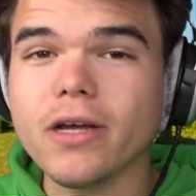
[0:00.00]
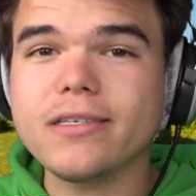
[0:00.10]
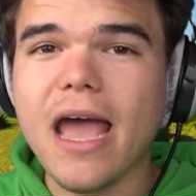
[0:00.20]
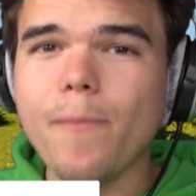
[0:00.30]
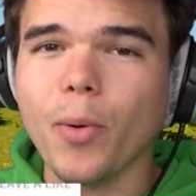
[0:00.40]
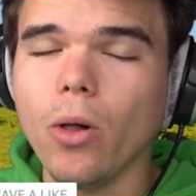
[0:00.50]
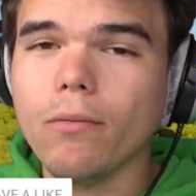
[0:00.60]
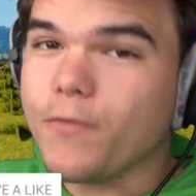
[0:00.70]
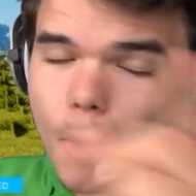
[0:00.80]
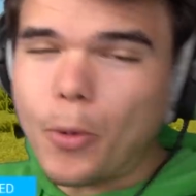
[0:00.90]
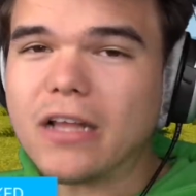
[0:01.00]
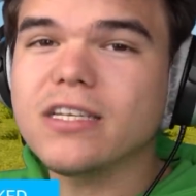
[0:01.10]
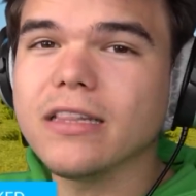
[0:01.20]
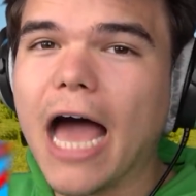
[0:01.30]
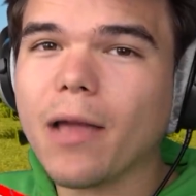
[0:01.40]
example, if you press
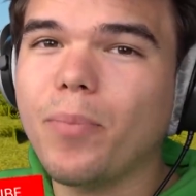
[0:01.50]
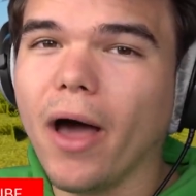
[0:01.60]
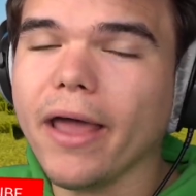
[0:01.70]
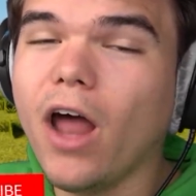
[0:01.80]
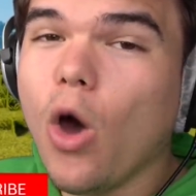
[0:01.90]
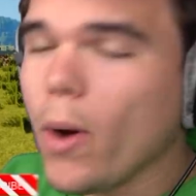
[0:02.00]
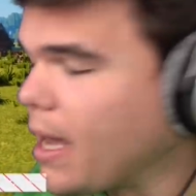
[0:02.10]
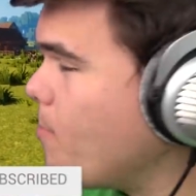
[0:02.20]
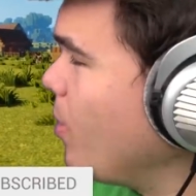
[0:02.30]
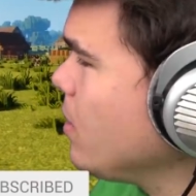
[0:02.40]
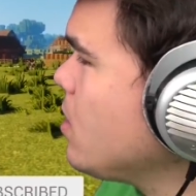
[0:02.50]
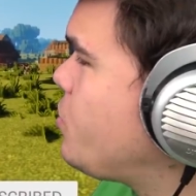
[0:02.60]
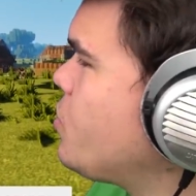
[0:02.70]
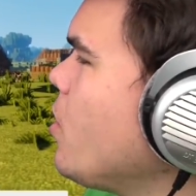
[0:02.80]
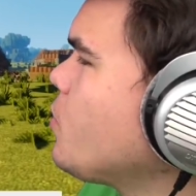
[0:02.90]
the light button, we can build a
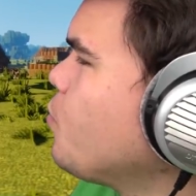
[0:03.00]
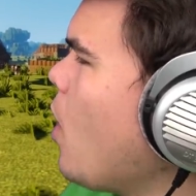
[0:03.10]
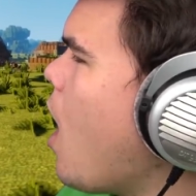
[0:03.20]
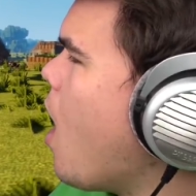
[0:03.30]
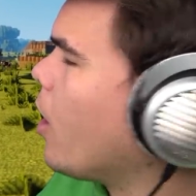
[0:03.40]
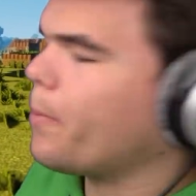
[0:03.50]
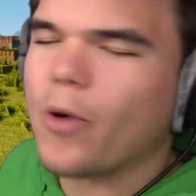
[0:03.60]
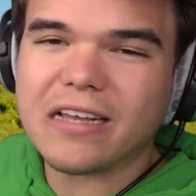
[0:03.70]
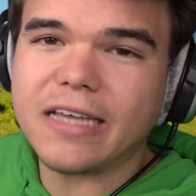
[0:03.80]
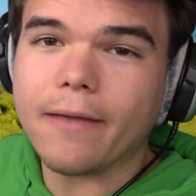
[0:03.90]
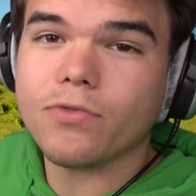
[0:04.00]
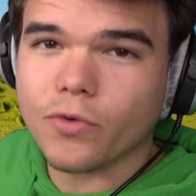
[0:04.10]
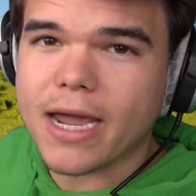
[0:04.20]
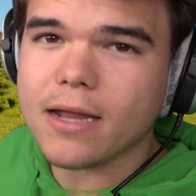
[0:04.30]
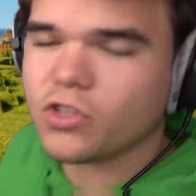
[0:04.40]
dirt wall. Press it, three,